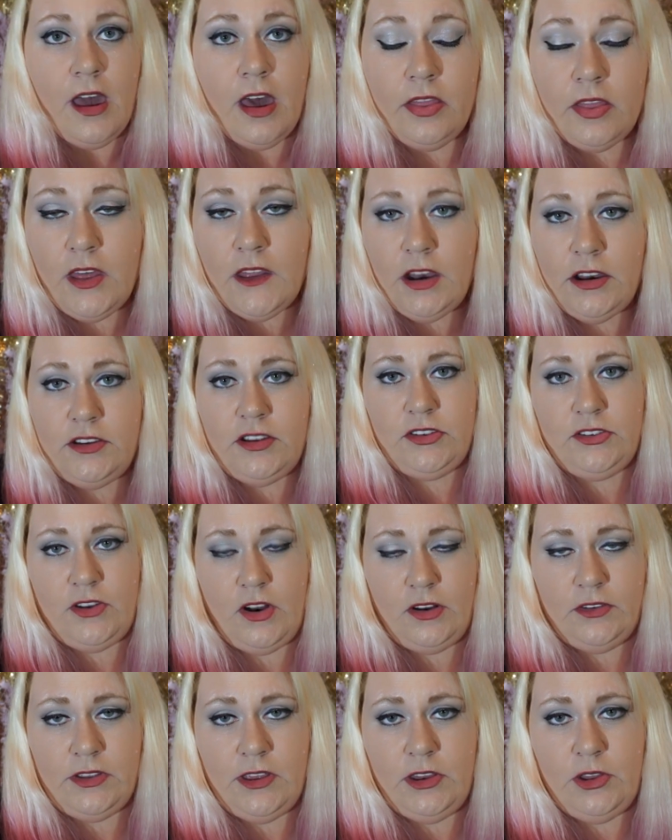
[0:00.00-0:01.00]
And then it just
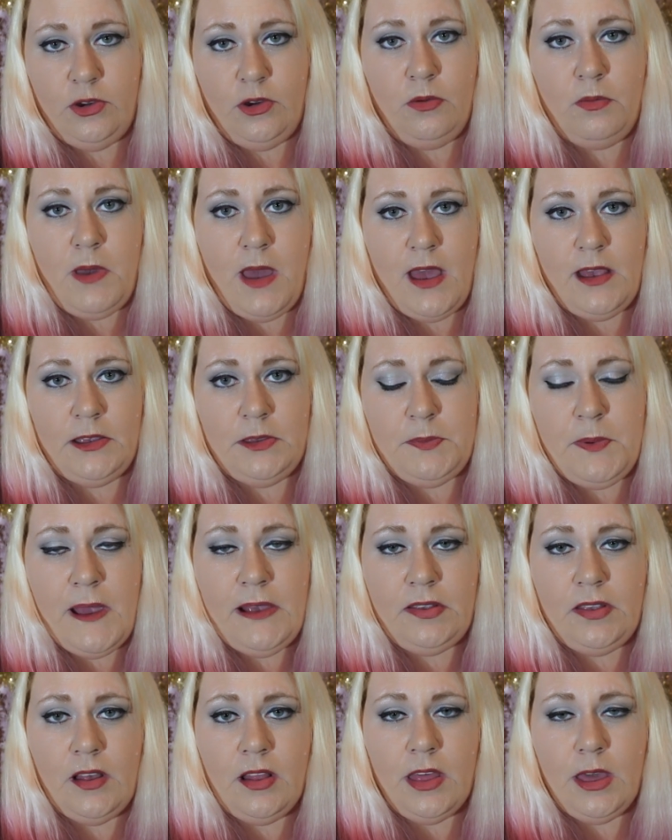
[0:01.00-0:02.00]
turns into a mess.
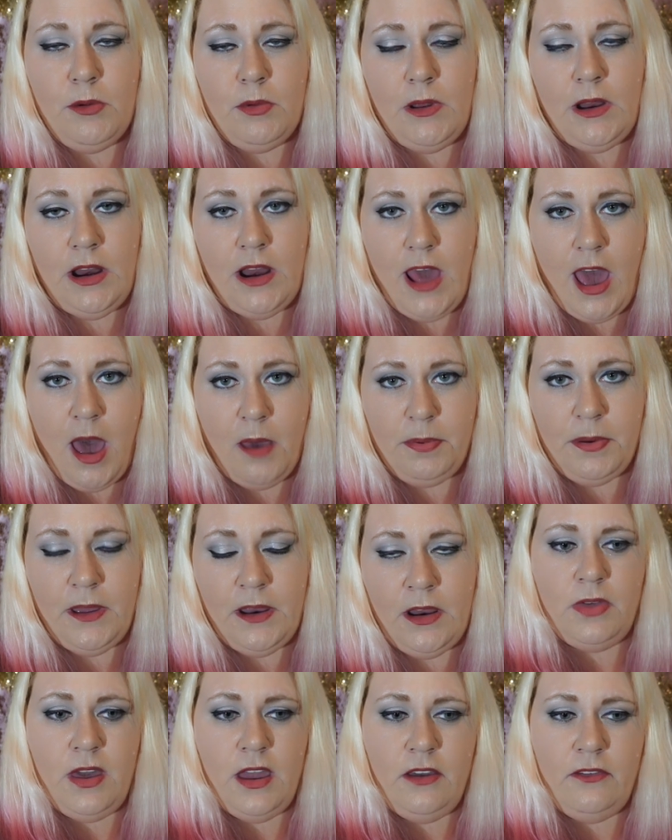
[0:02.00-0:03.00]
Basically, what had
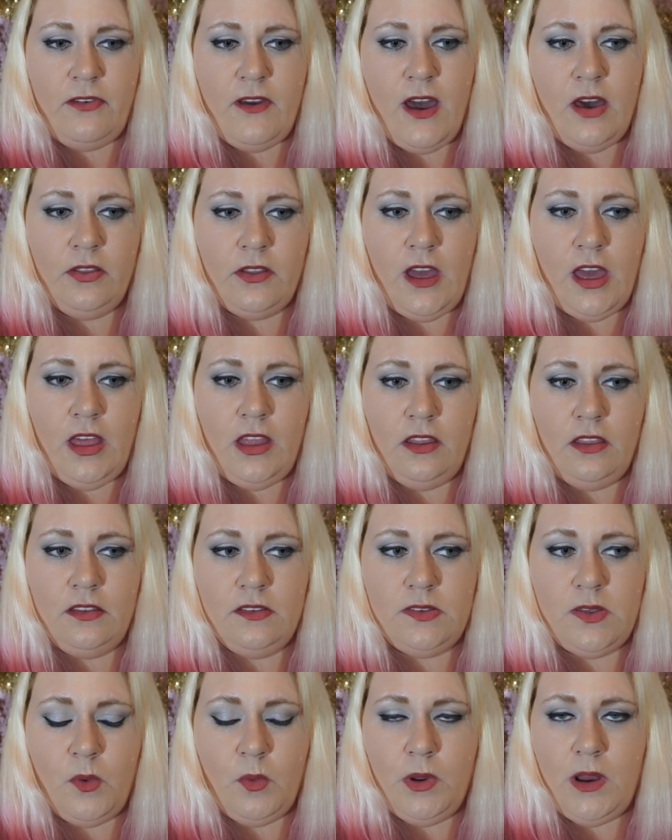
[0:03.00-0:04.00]
happened, they had found that
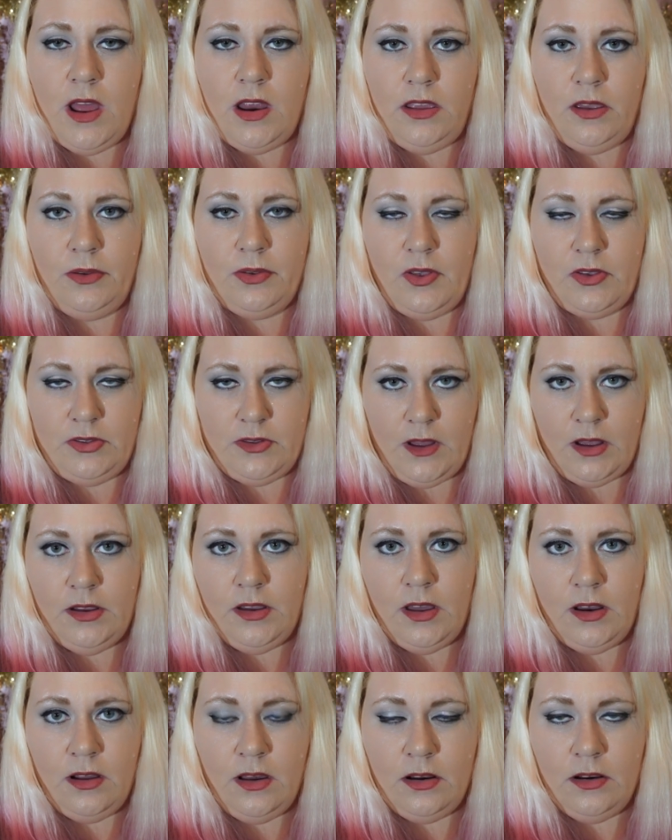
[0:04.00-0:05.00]
someone had used a stun
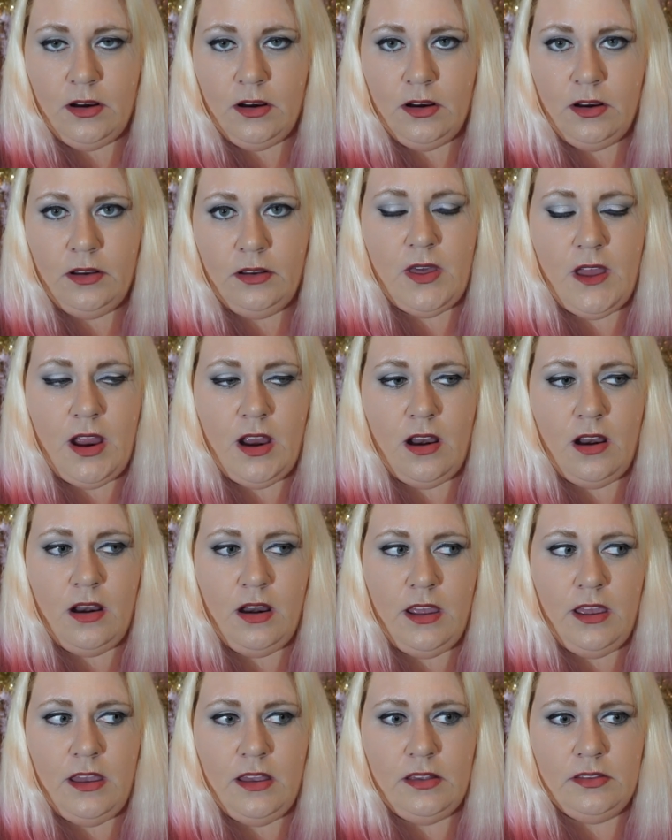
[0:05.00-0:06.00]
gun on her. There
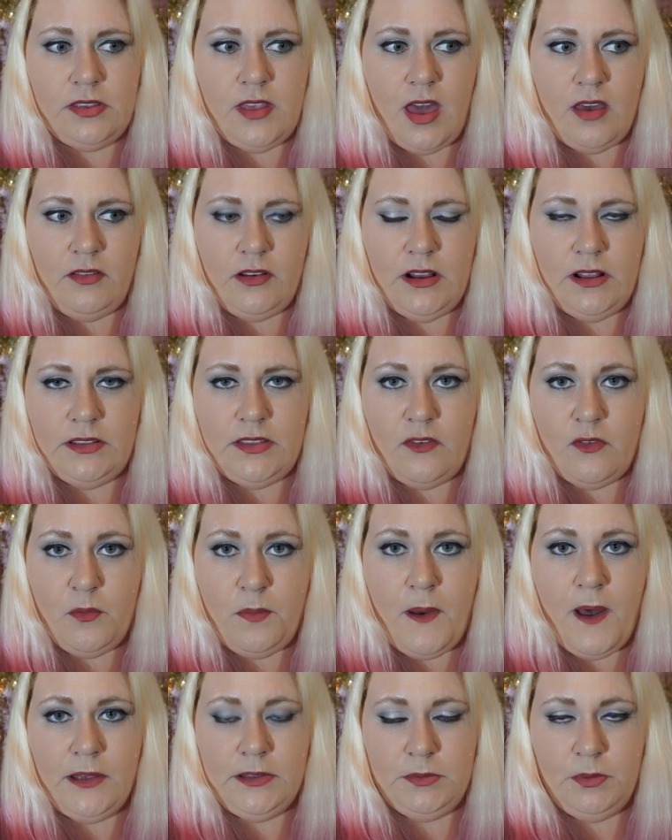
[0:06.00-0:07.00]
is evidence of a
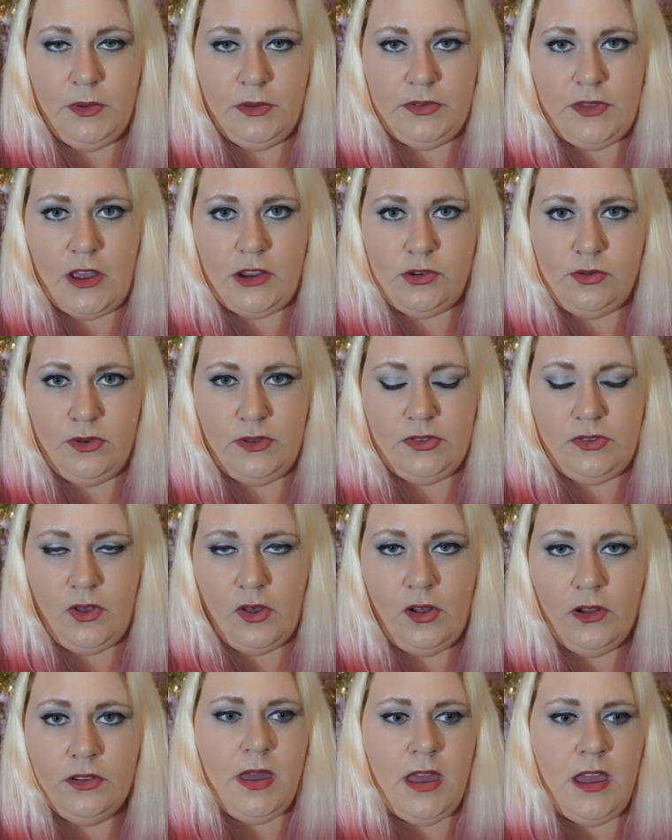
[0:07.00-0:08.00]
possible sexual
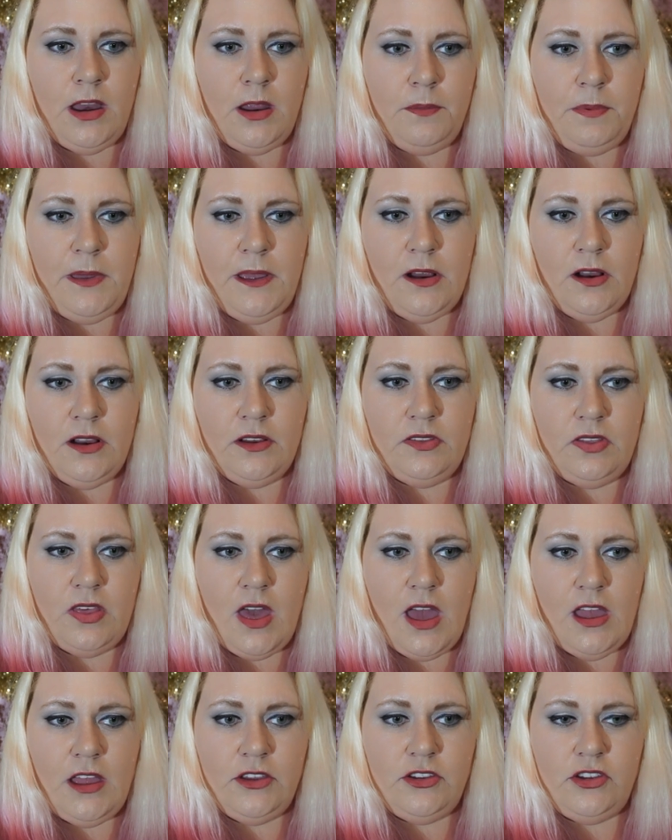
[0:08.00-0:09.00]
assault. It appears
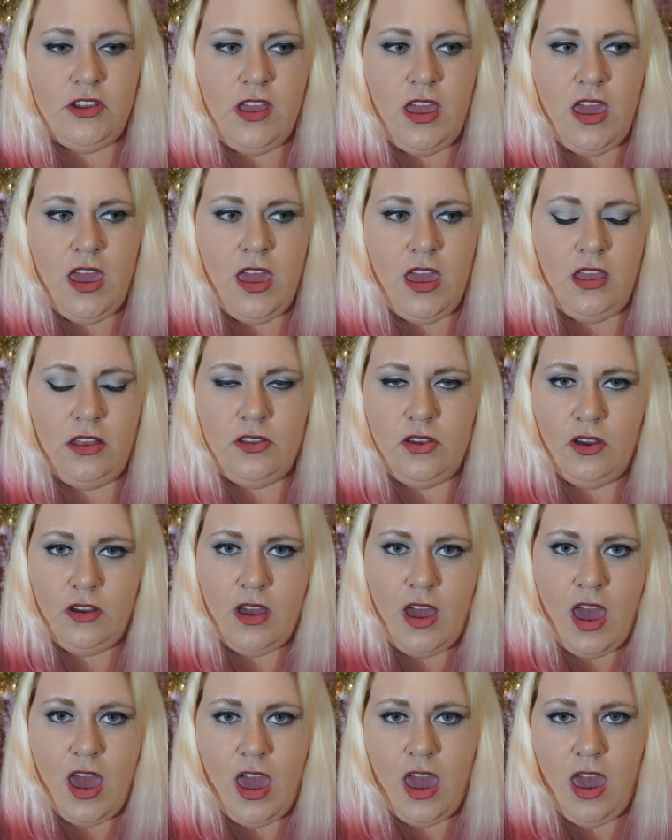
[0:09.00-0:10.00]
that she took
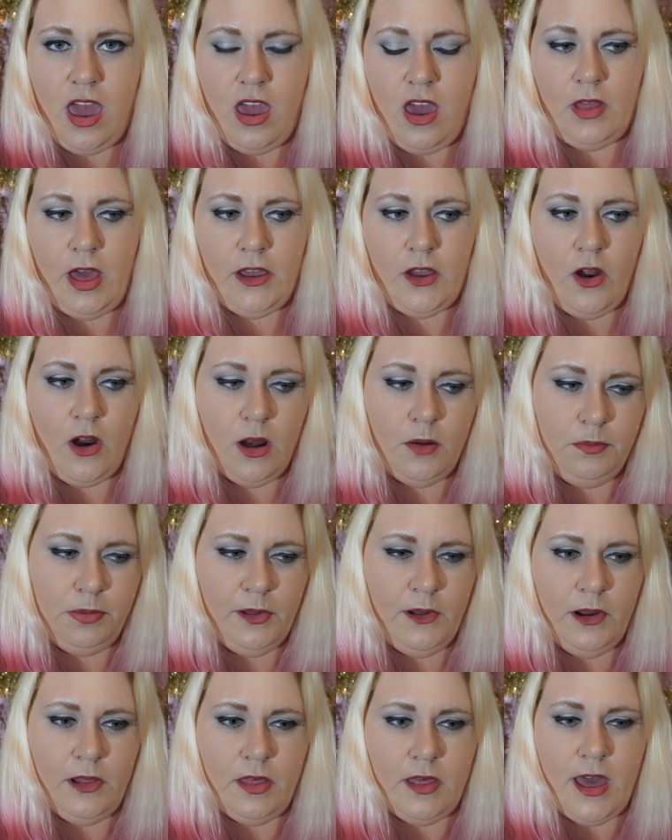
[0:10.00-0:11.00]
a hard
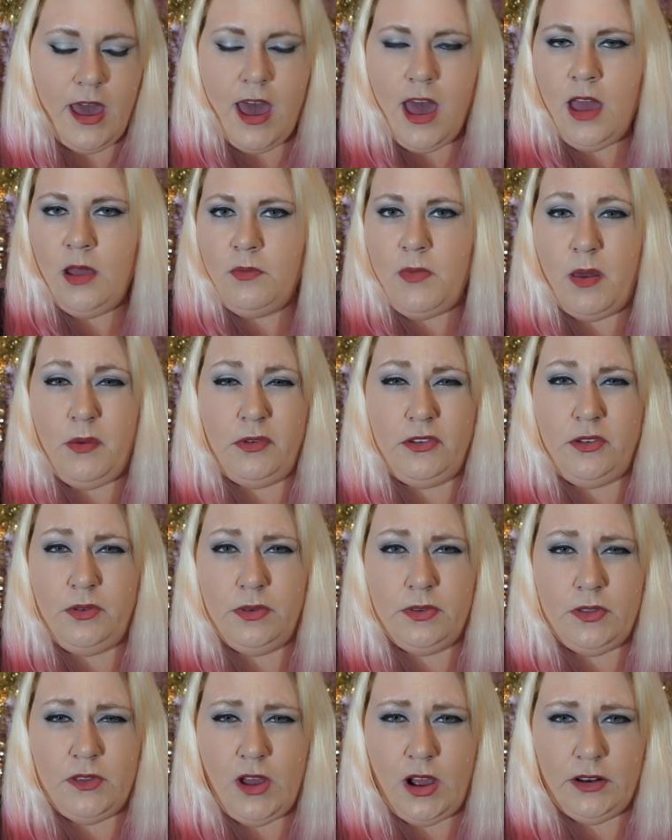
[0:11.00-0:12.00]
blow to the head. Maybe she
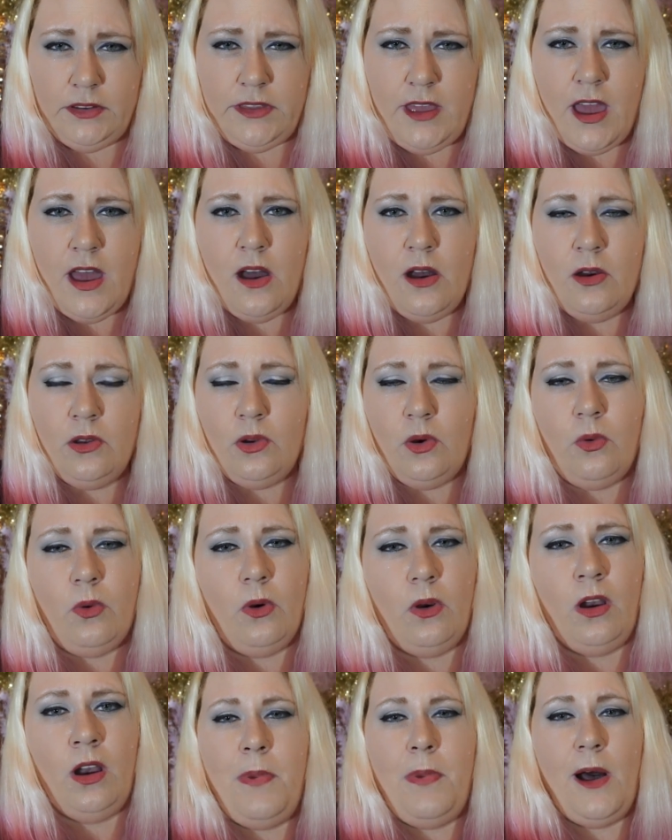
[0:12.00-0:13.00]
was knocked down
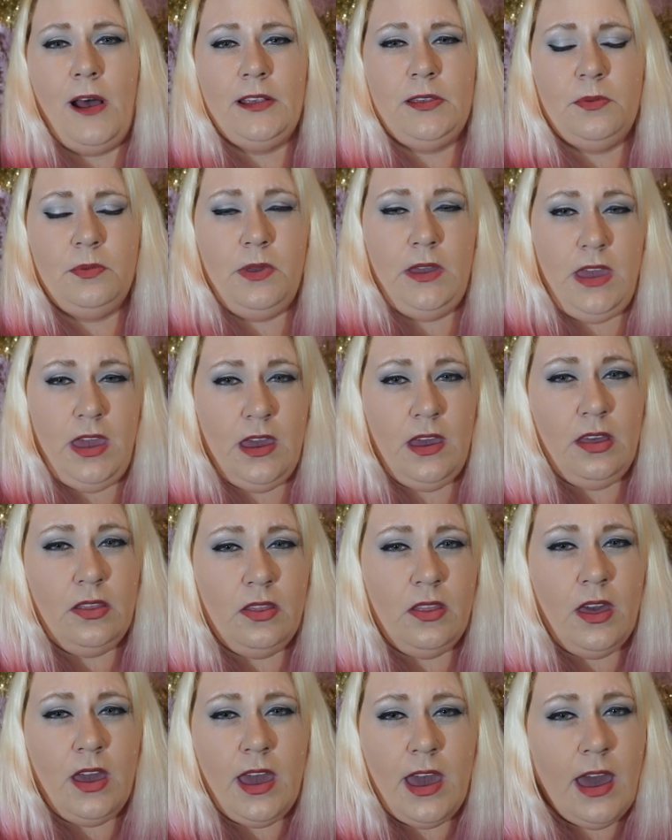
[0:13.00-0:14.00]
or possibly hit
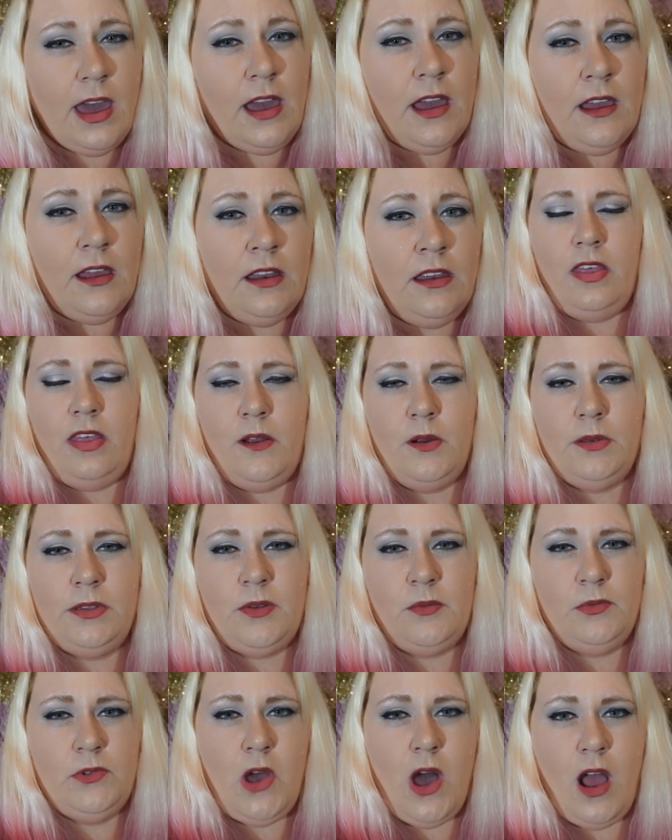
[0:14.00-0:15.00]
in the head. There was
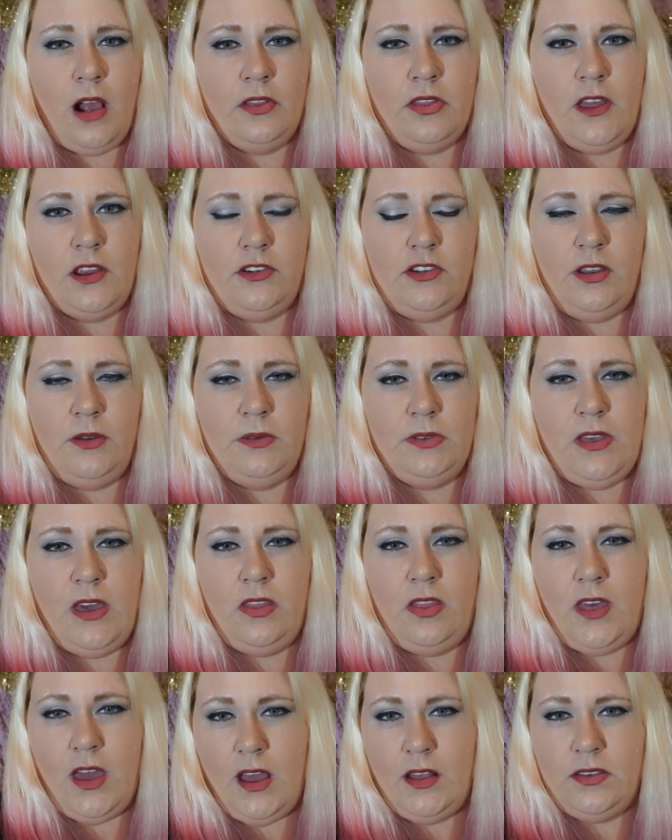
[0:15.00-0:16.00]
some talk that she was hit
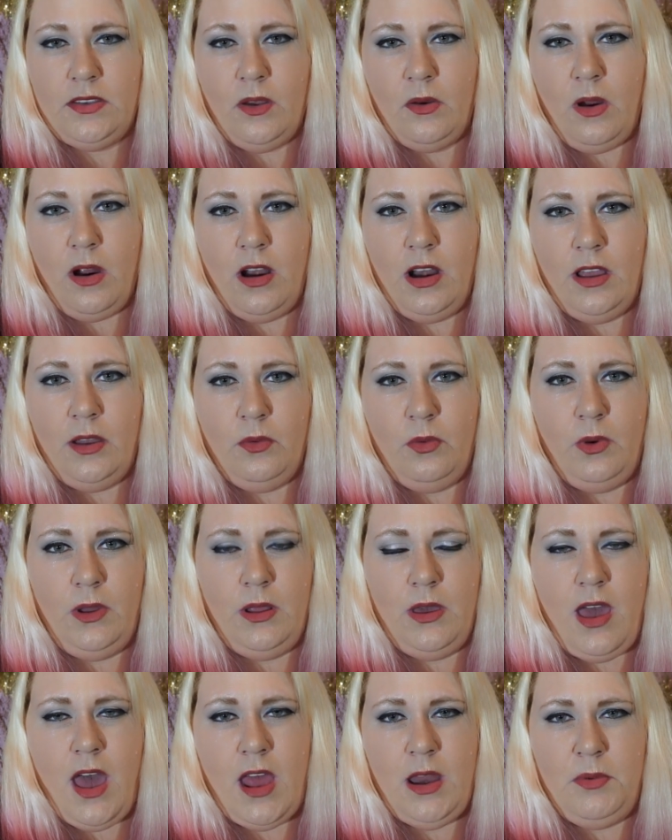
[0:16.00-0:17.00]
in the head so hard it would
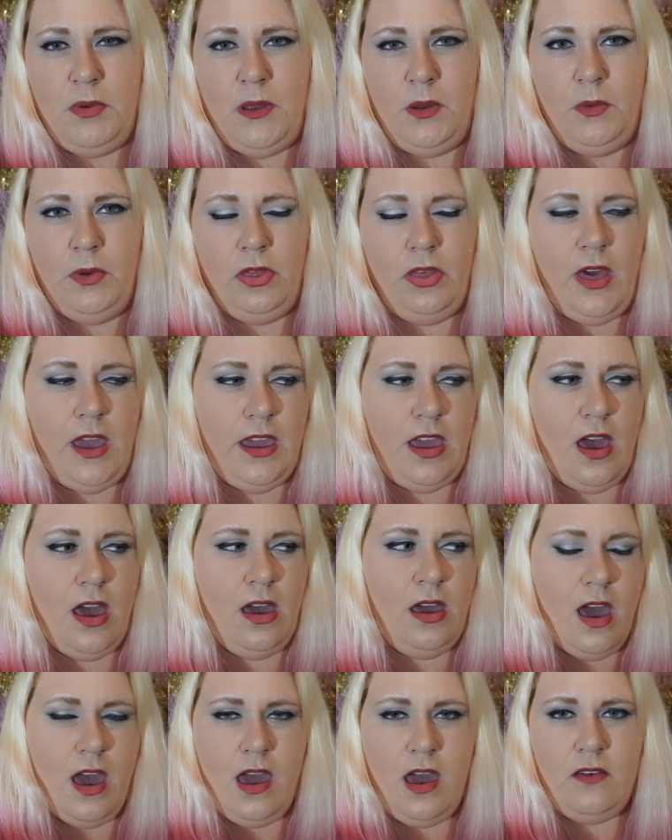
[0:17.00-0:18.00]
have had to been with
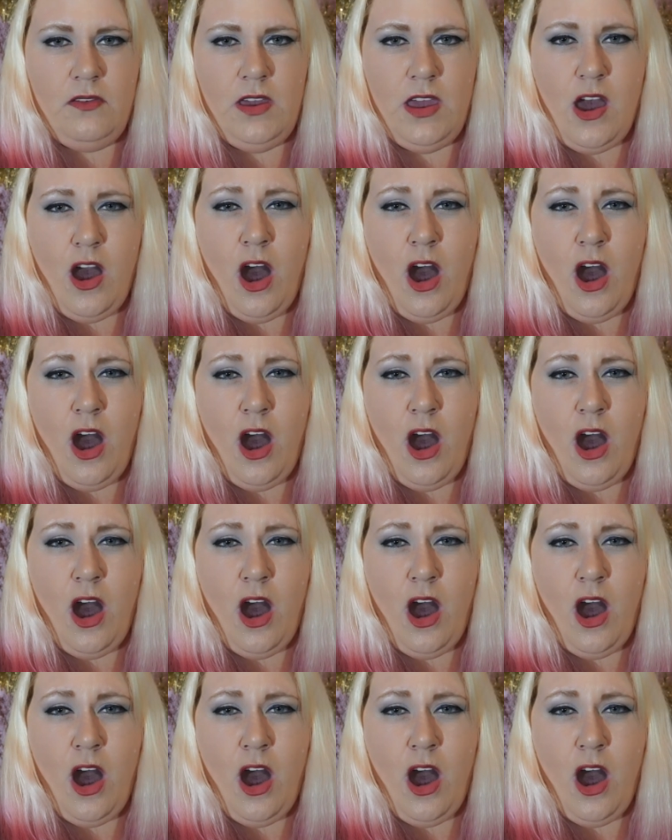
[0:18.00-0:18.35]
a heavy